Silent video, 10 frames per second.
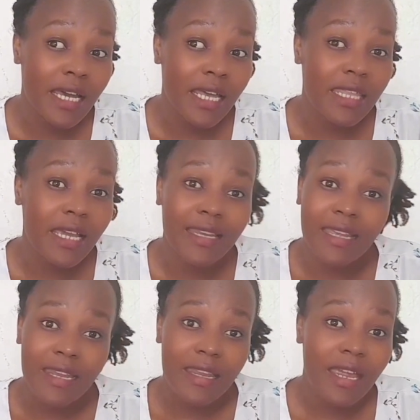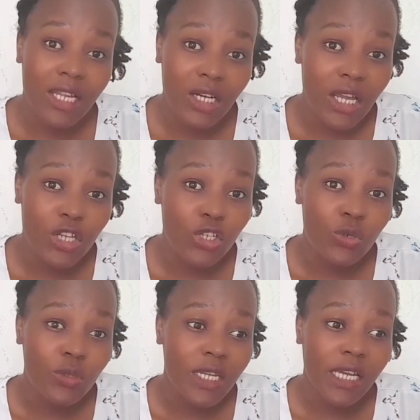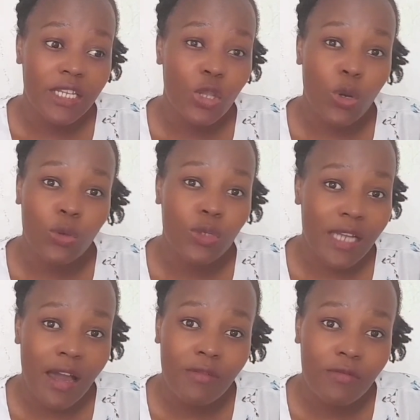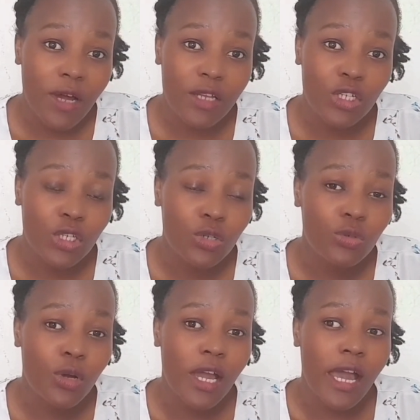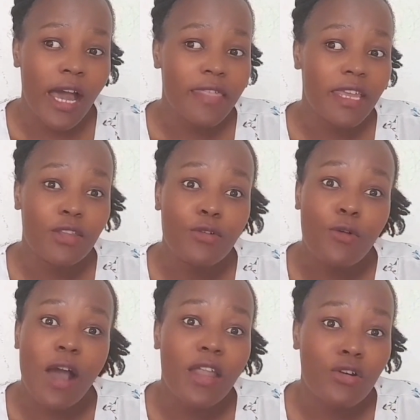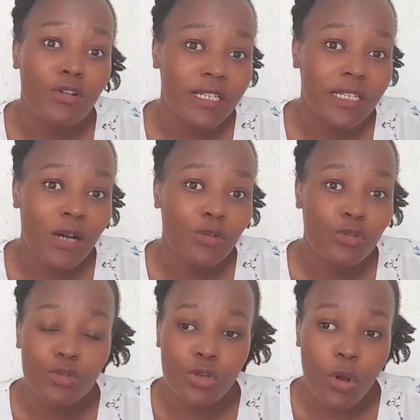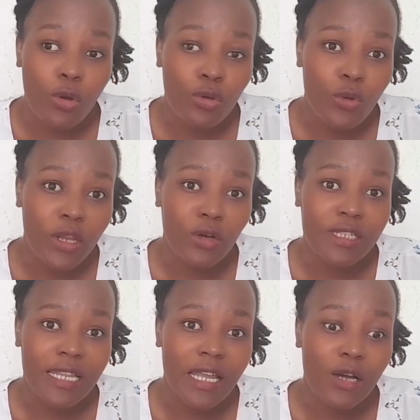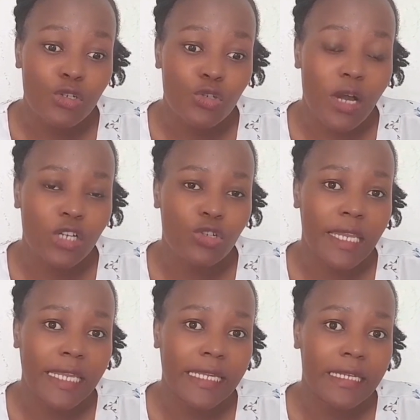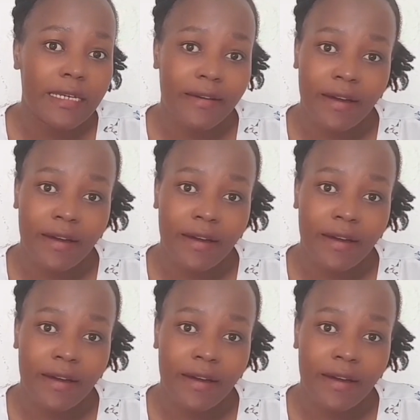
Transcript: they can get angry at you, they can throw stuff at you, and then you are not allowed to talk, you are not allowed to actually